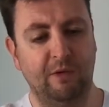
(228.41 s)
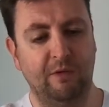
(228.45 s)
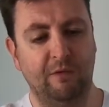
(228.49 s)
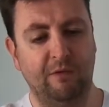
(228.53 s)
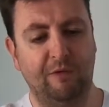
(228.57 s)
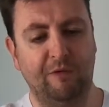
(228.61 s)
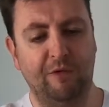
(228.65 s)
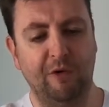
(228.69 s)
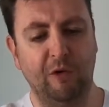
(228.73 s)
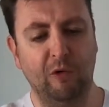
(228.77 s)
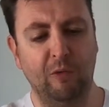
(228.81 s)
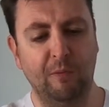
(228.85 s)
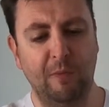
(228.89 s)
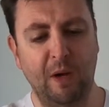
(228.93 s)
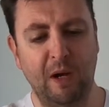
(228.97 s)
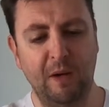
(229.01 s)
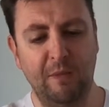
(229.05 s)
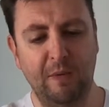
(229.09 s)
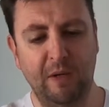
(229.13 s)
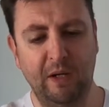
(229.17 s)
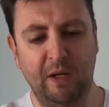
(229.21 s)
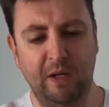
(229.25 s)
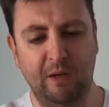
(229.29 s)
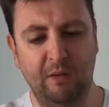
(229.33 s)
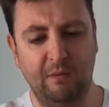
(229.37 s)
feel
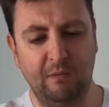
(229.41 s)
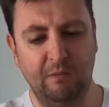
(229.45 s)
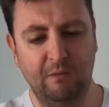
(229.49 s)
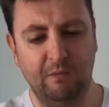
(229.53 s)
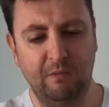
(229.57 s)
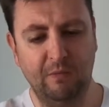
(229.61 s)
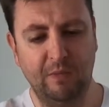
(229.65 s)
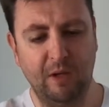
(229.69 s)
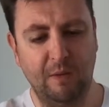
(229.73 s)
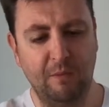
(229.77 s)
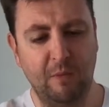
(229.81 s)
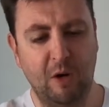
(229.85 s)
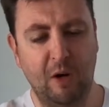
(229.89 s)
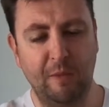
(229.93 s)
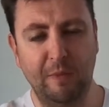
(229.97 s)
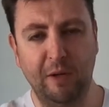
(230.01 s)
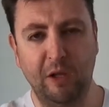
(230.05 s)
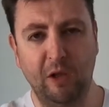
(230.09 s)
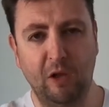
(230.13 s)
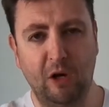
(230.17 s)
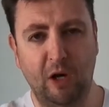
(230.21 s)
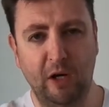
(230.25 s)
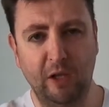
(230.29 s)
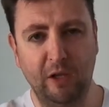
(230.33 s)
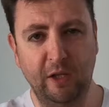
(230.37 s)
maybe they might be
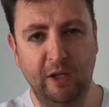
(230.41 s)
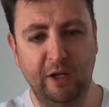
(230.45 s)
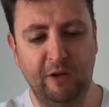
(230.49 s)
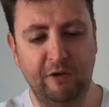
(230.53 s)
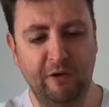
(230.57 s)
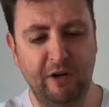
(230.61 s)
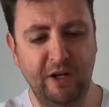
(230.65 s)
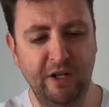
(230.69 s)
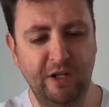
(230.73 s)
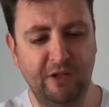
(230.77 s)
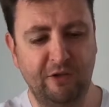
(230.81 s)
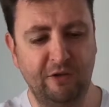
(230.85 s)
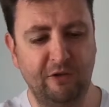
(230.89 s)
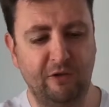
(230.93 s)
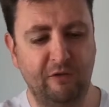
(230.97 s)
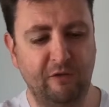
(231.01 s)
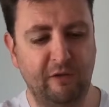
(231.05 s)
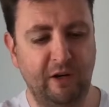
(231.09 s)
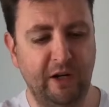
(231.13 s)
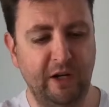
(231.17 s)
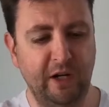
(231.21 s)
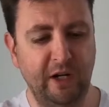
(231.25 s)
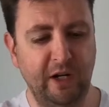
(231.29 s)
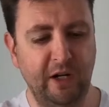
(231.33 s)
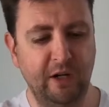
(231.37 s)
lightly greased
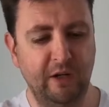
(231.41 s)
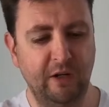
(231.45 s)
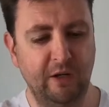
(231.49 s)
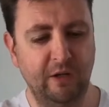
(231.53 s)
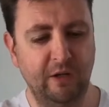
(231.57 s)
already.